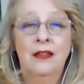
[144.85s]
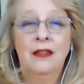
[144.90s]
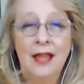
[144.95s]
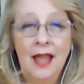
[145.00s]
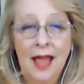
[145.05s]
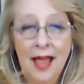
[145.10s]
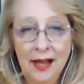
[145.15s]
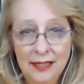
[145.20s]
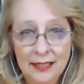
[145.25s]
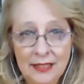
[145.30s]

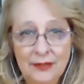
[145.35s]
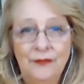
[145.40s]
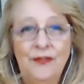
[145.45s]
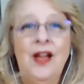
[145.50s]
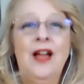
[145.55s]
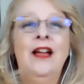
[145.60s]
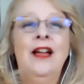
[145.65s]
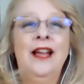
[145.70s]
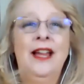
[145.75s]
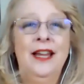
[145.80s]
that is
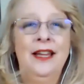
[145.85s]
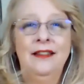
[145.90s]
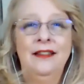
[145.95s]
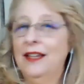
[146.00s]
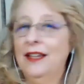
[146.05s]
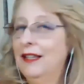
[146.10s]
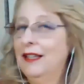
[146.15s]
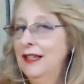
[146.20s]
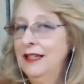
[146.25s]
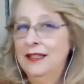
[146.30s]

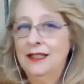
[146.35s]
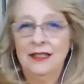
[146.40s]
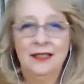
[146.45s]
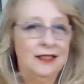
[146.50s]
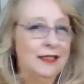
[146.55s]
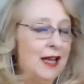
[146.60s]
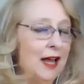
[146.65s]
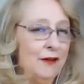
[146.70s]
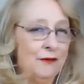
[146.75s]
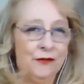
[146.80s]
fine. And this
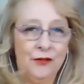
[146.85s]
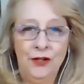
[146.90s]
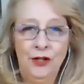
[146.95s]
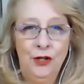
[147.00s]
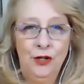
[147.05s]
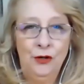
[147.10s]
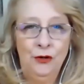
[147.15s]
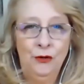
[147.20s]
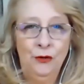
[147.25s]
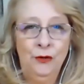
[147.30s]
is not for
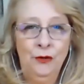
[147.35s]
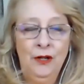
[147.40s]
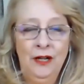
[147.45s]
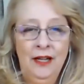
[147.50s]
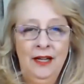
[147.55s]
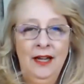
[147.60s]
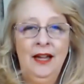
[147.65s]
you.